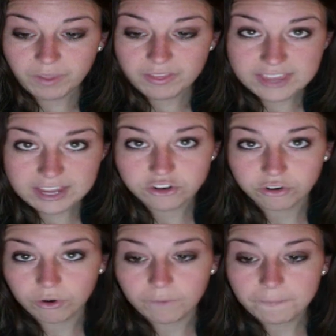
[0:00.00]
the
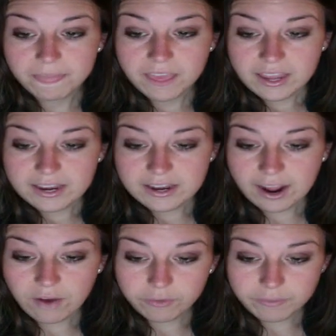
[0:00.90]
integral.
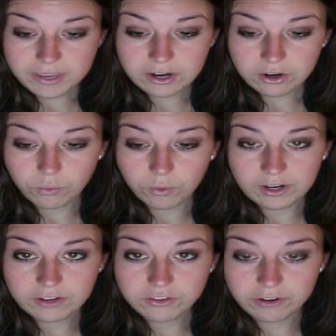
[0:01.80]
Now from here, we're
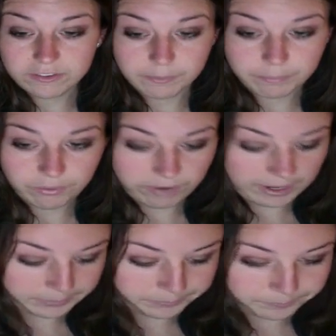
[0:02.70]
going to start simplifying.